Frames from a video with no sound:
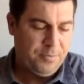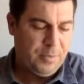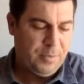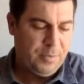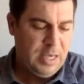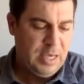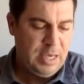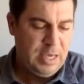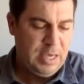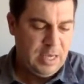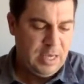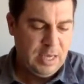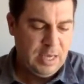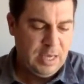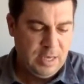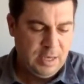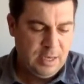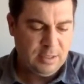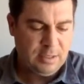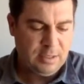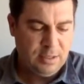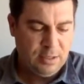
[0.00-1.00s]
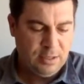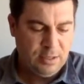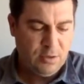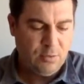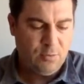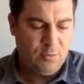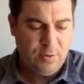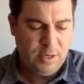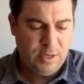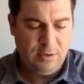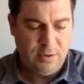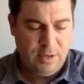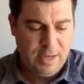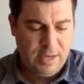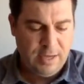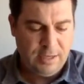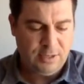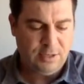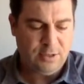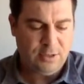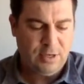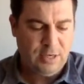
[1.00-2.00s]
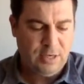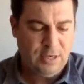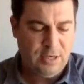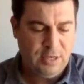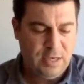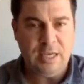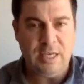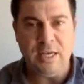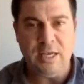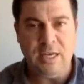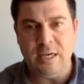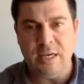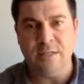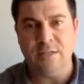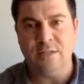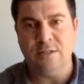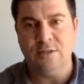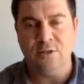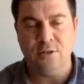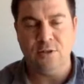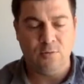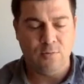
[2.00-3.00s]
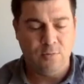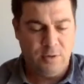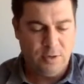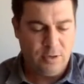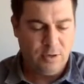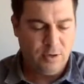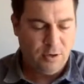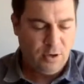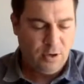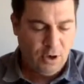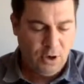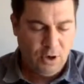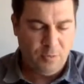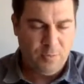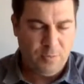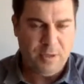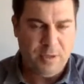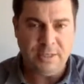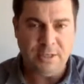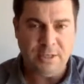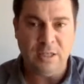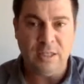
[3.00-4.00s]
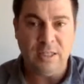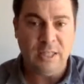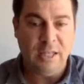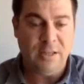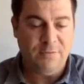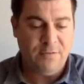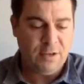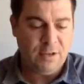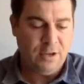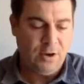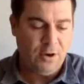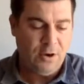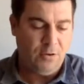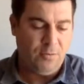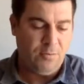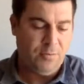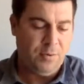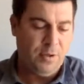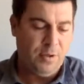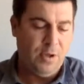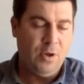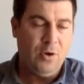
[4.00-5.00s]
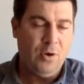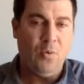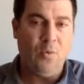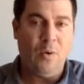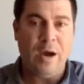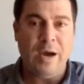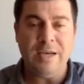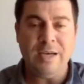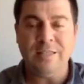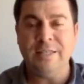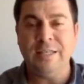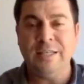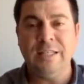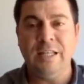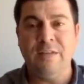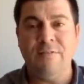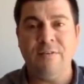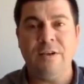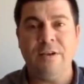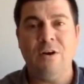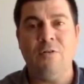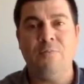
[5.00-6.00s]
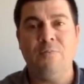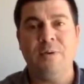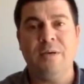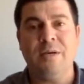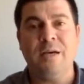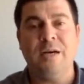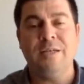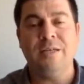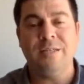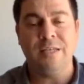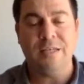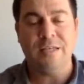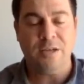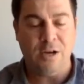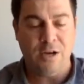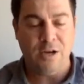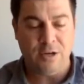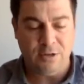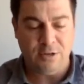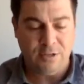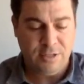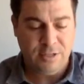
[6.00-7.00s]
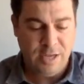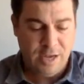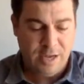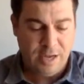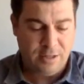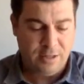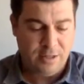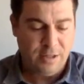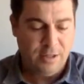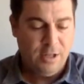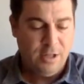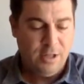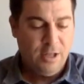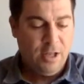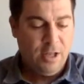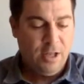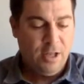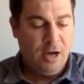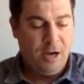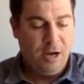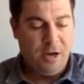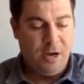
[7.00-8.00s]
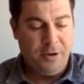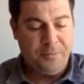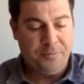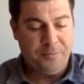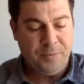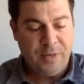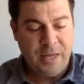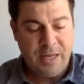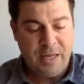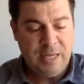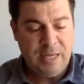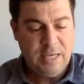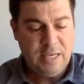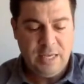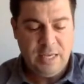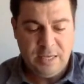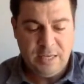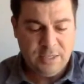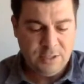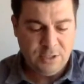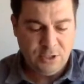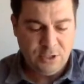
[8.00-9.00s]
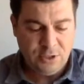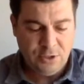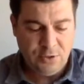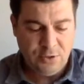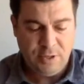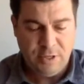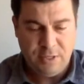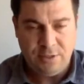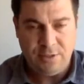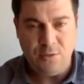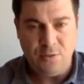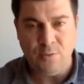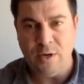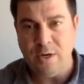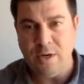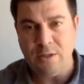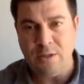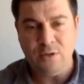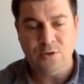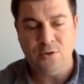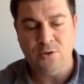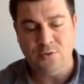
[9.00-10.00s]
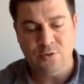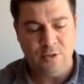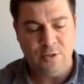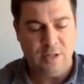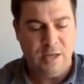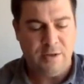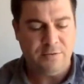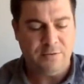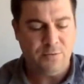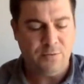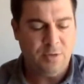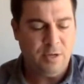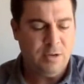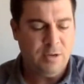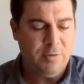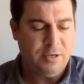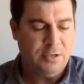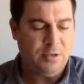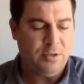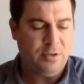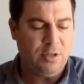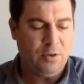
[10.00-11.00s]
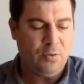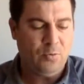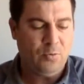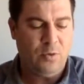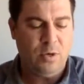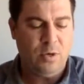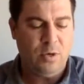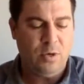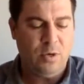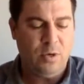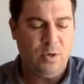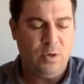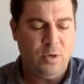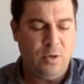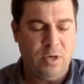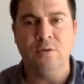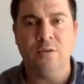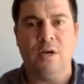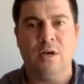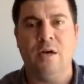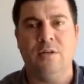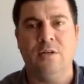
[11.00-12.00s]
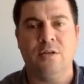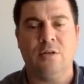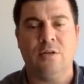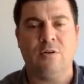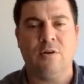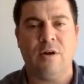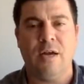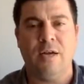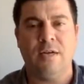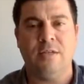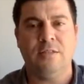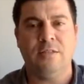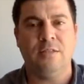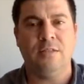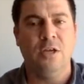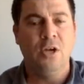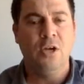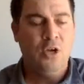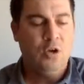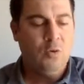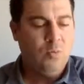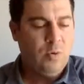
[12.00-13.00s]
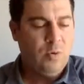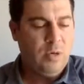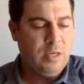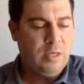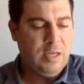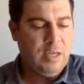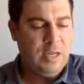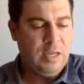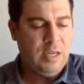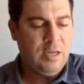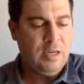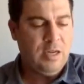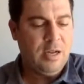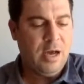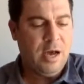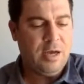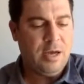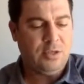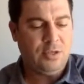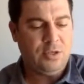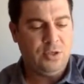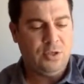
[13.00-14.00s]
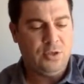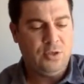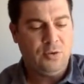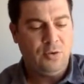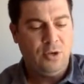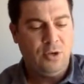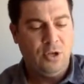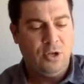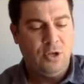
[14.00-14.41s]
He is the real answer. He is the real hope. He's our living hope. Why is he a living hope? Because he conquered death. And he is the truth. He's the way, the truth, and the life. So we need to make sure that we hold on to Christ. We need not to